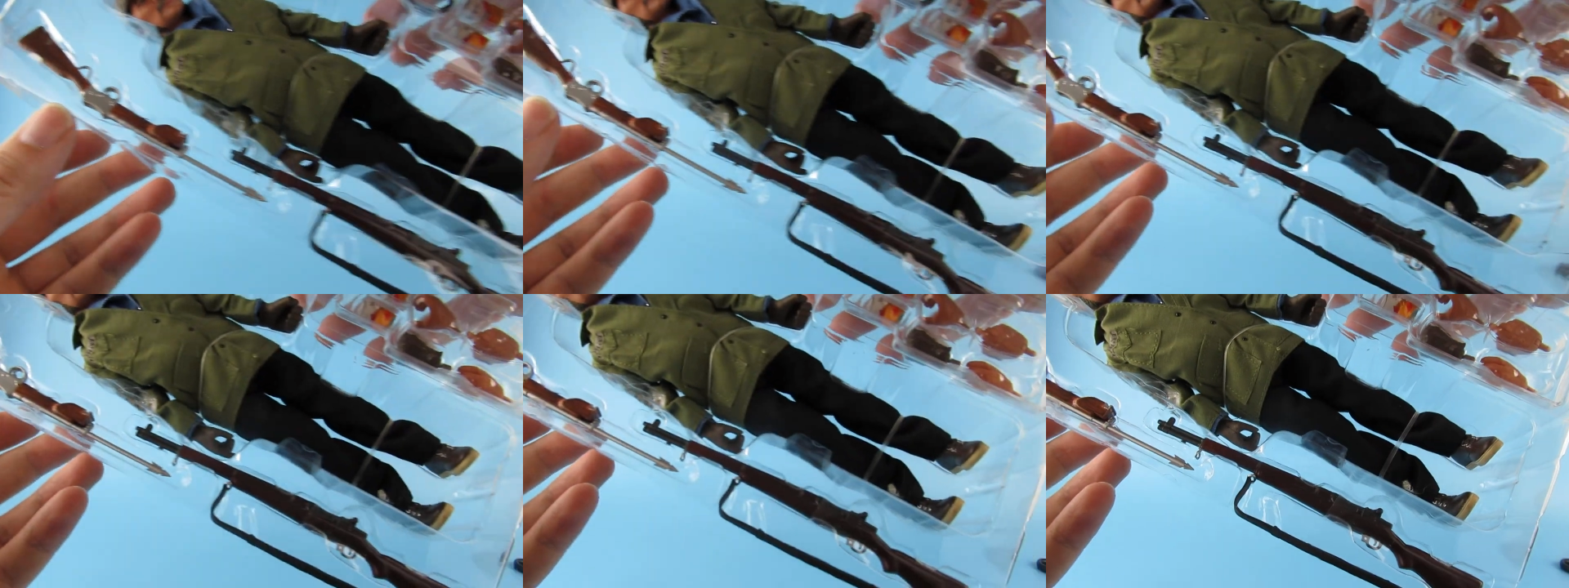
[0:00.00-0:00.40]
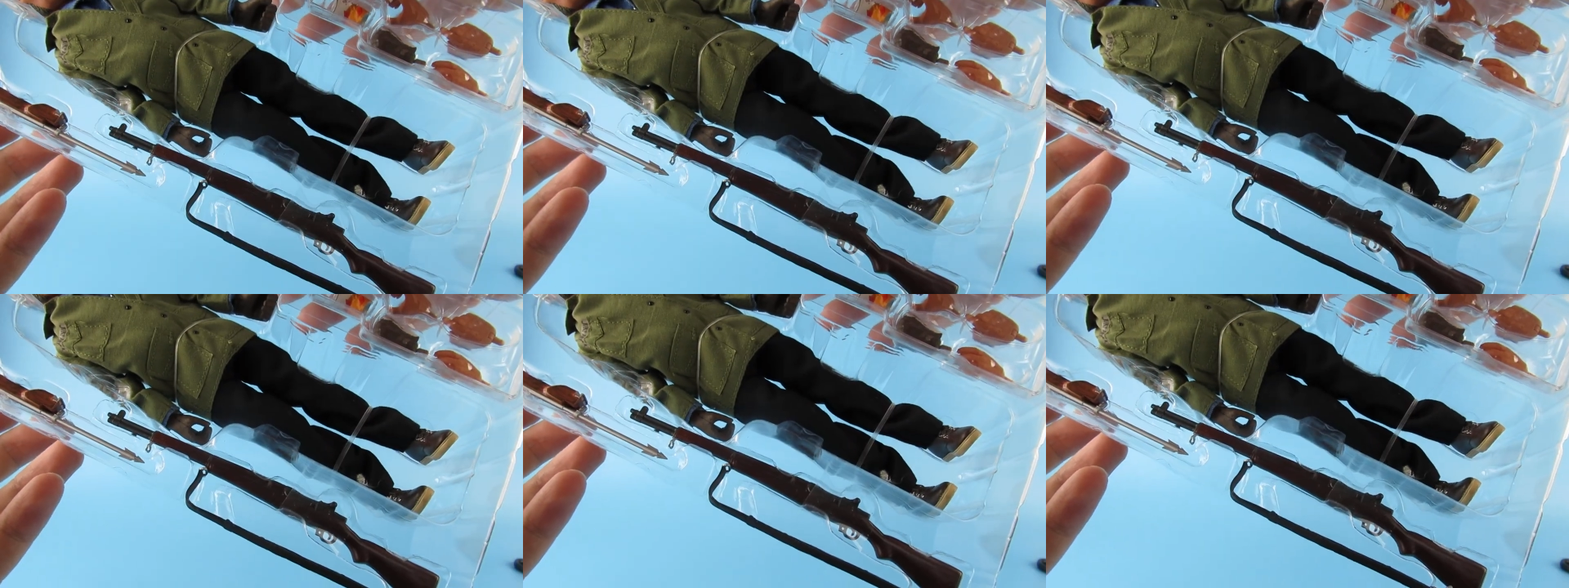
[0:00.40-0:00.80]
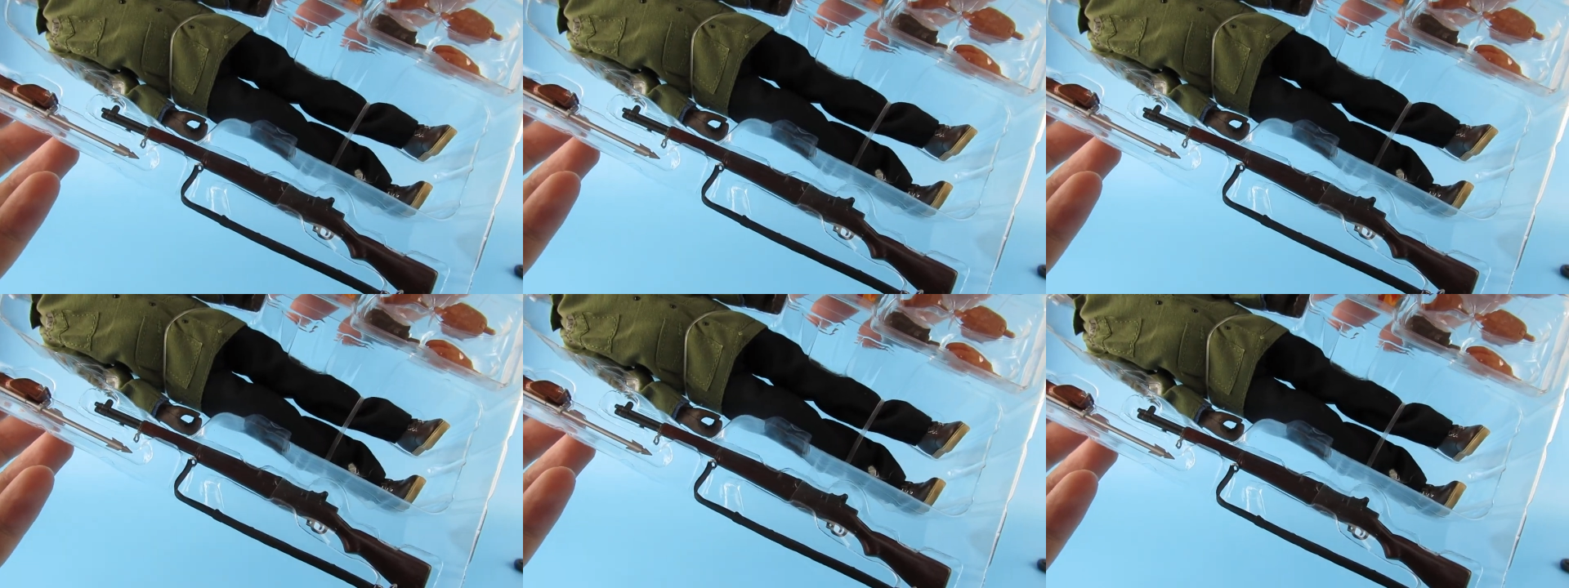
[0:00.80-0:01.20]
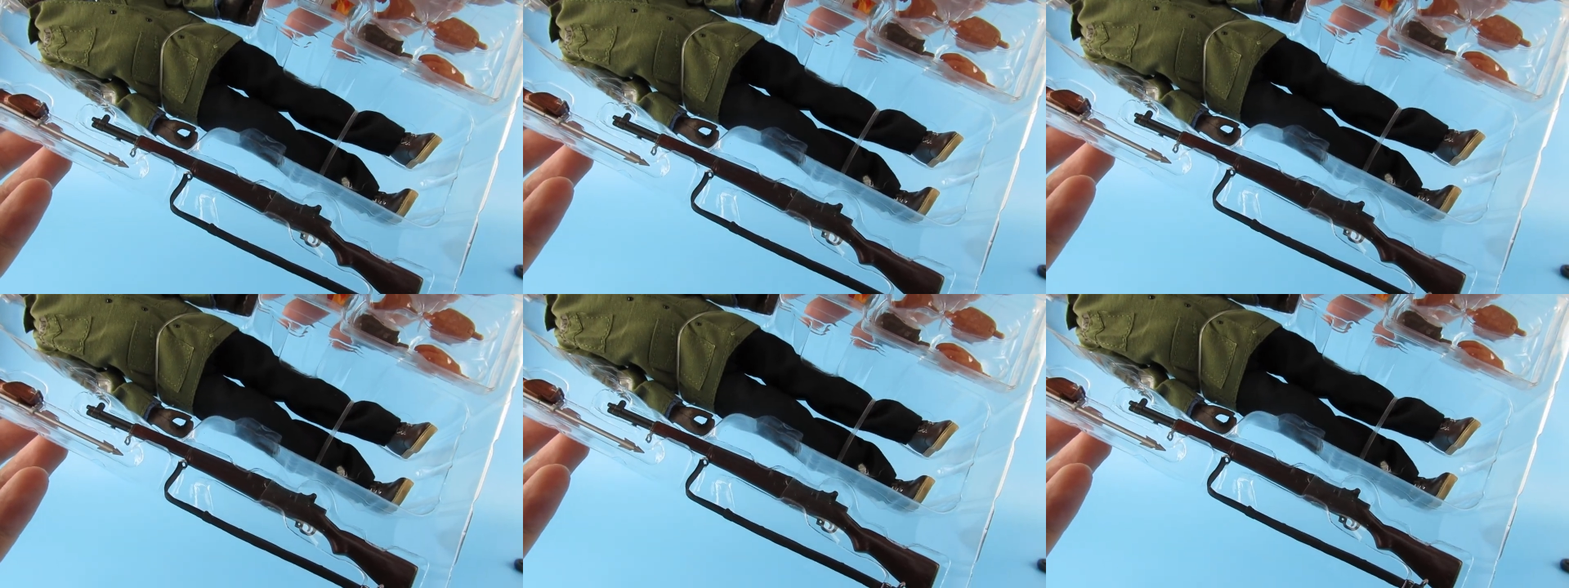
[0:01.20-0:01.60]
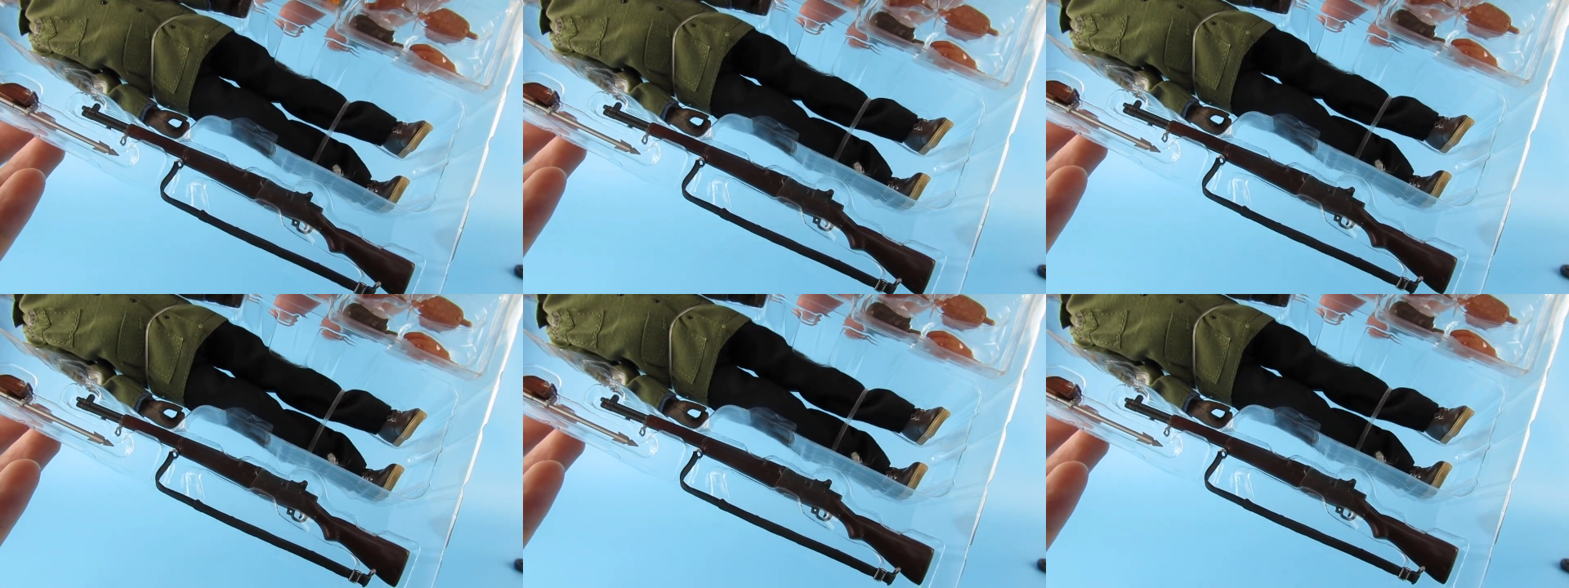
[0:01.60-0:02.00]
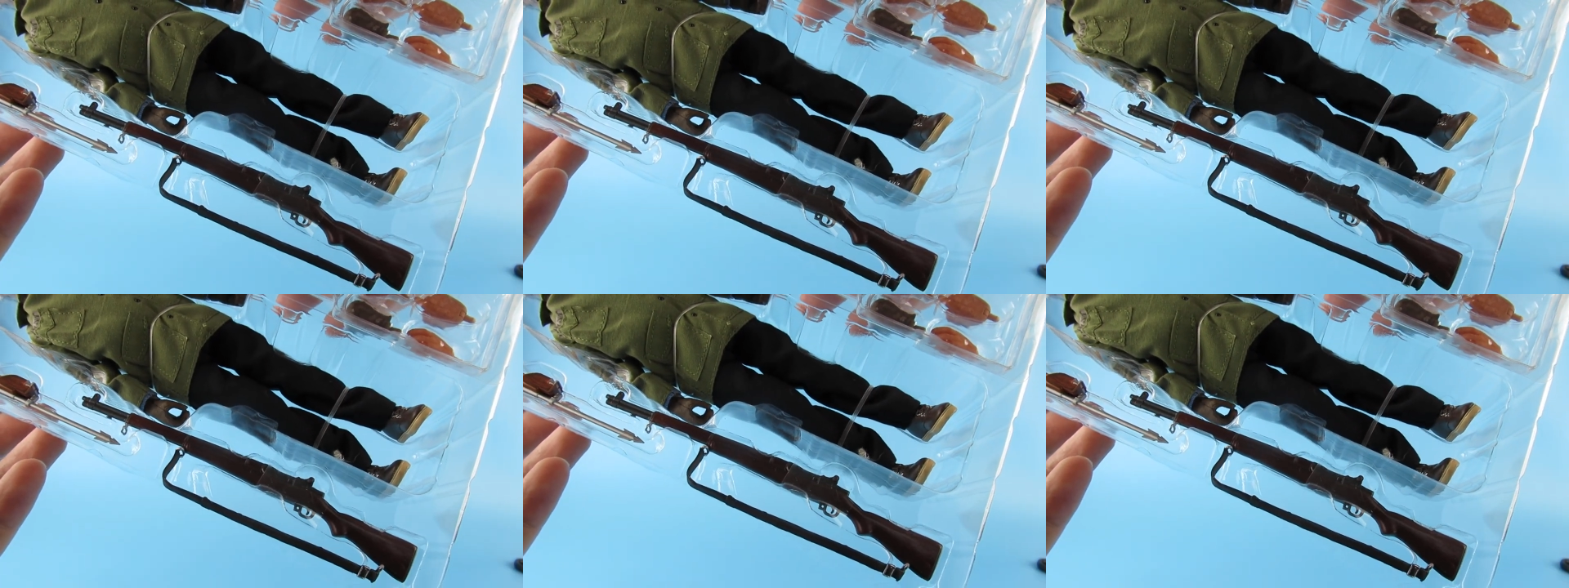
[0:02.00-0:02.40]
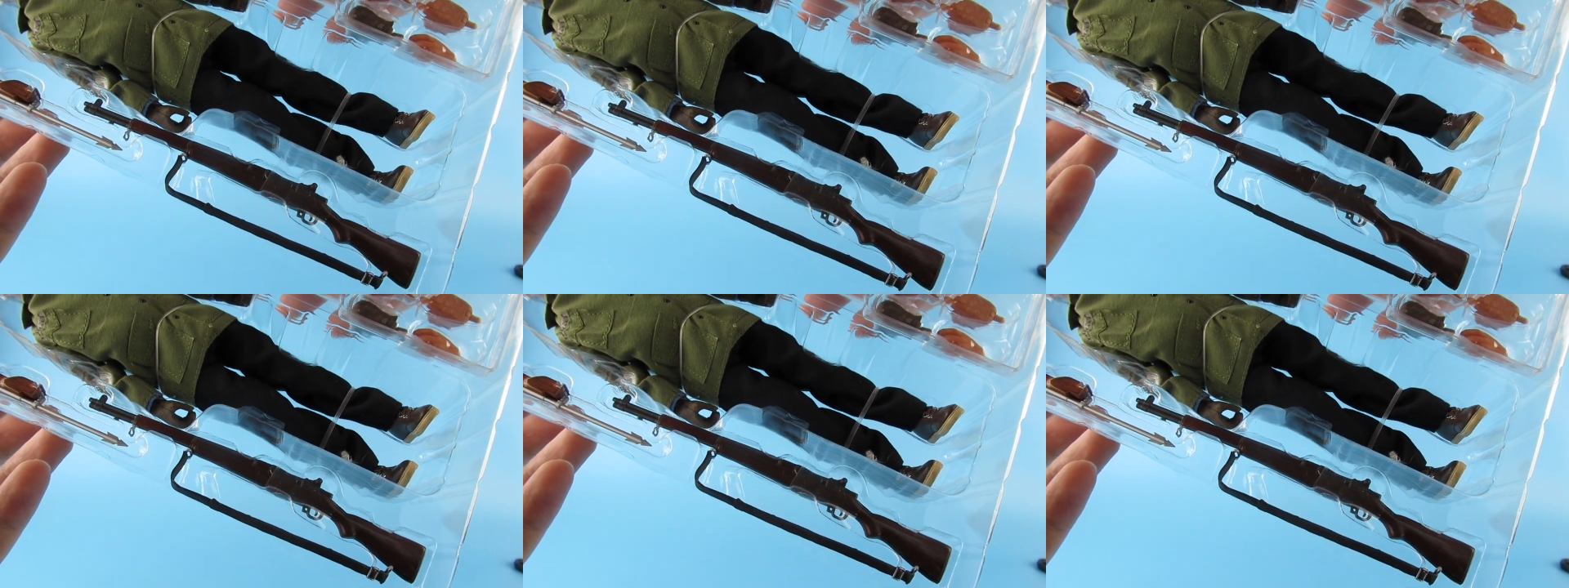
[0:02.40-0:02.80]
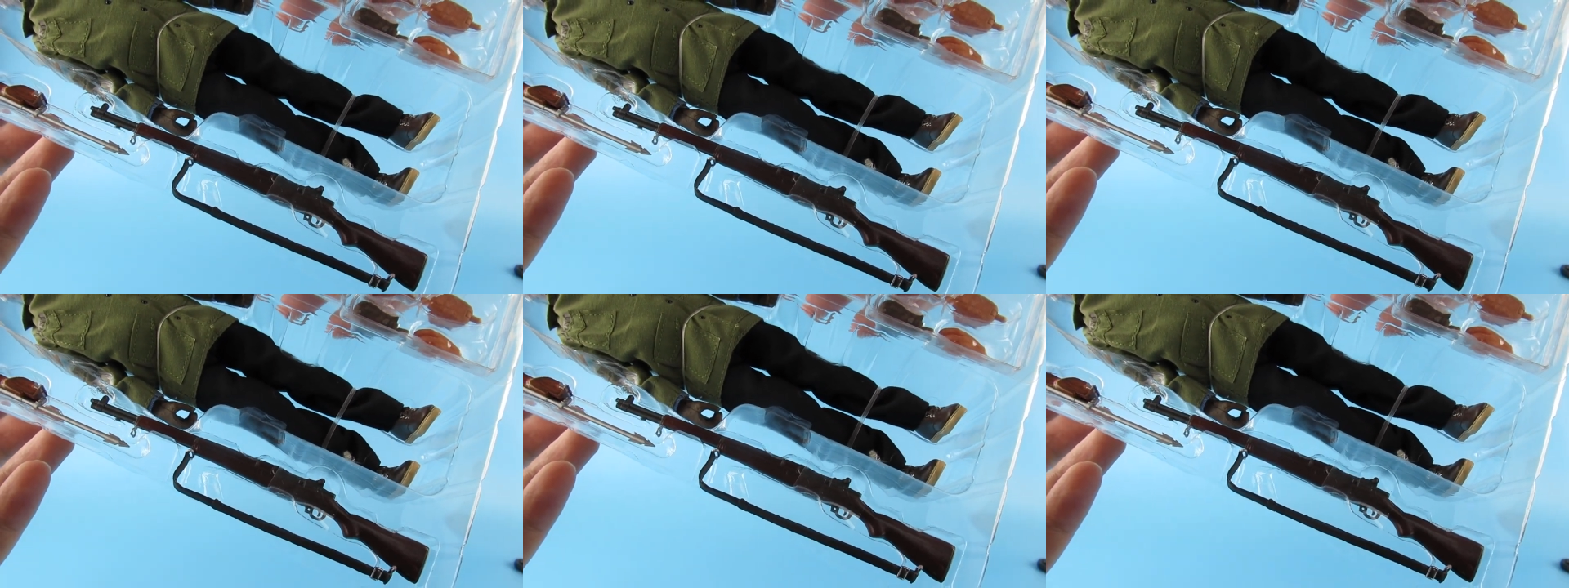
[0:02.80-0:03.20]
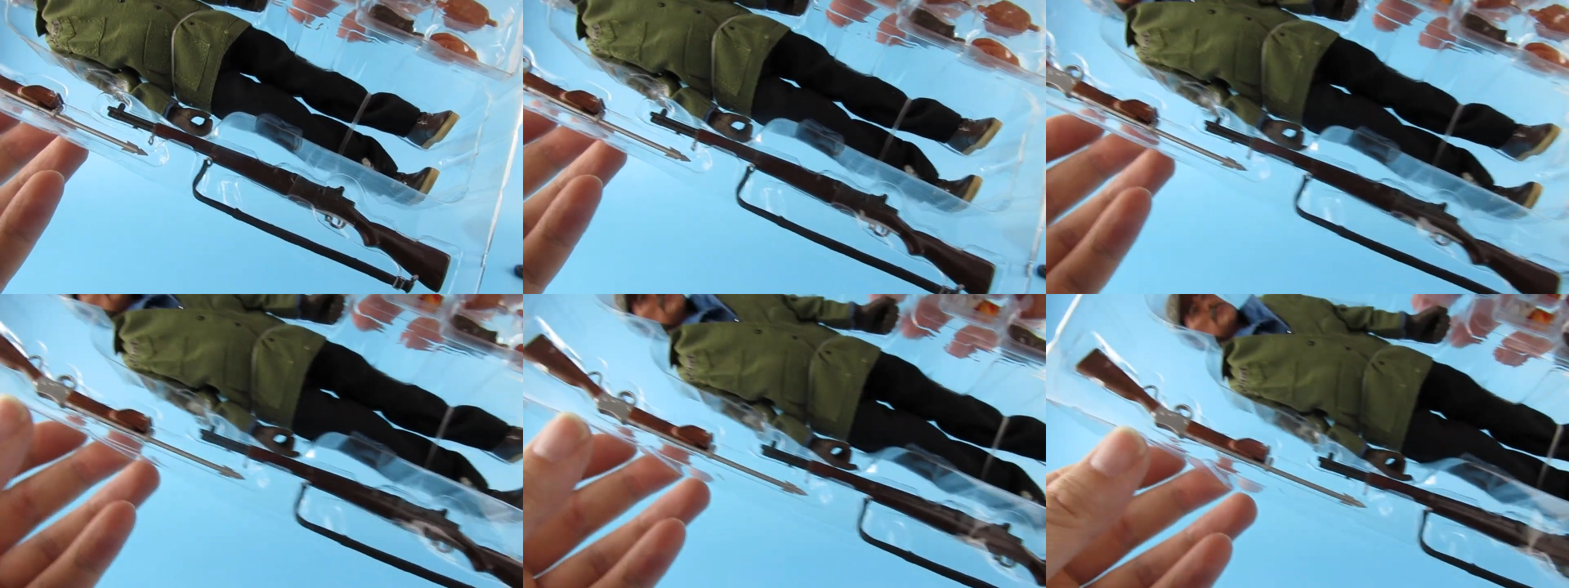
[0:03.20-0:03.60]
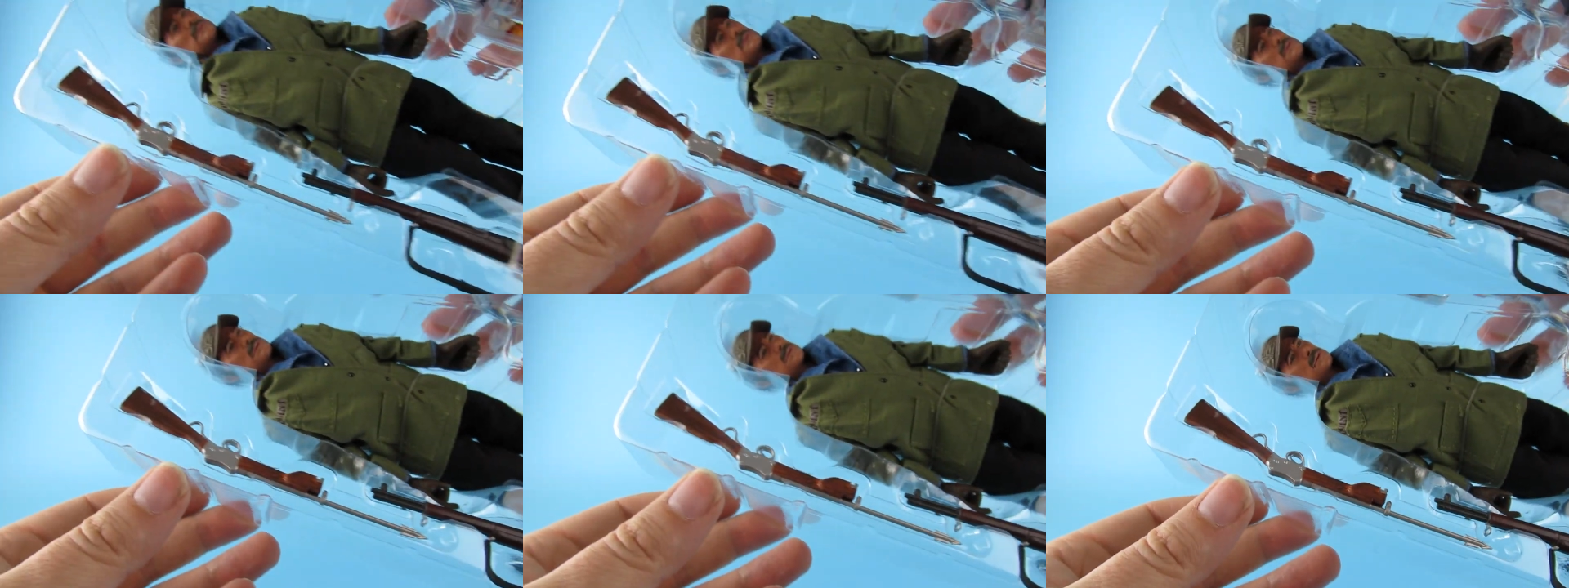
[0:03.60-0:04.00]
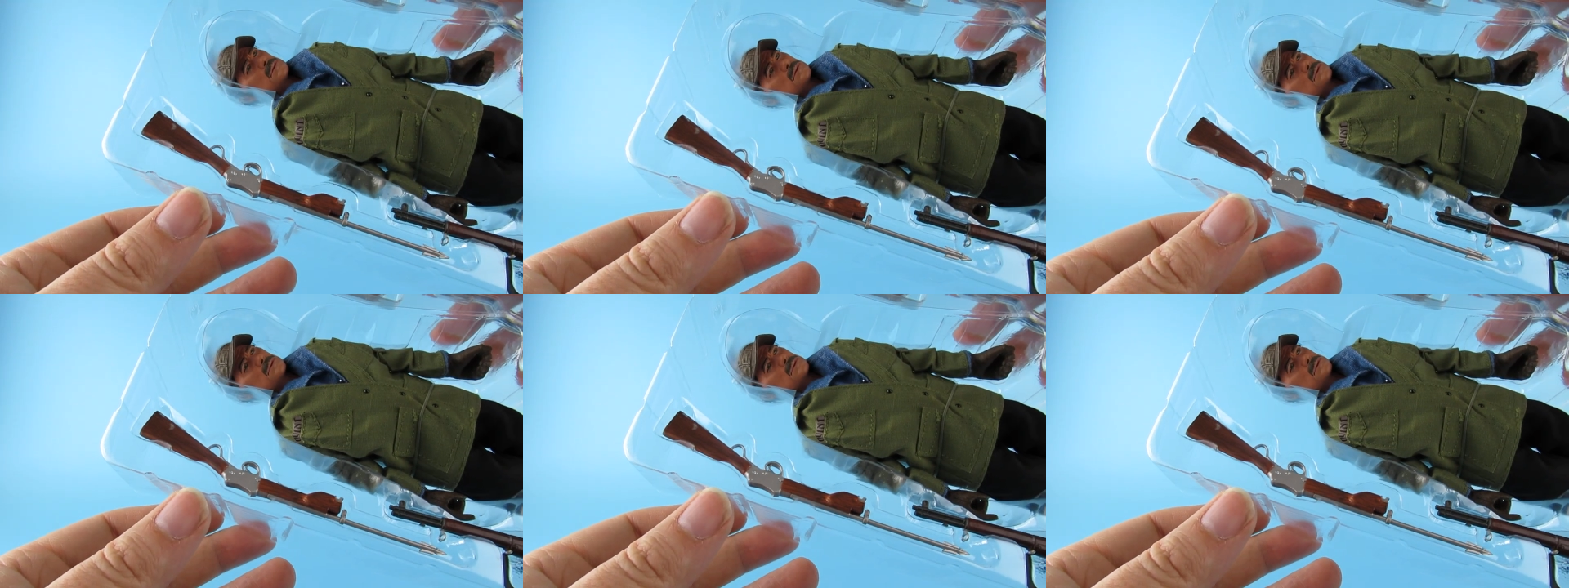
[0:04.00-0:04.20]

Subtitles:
Nobody's mouth can be seen.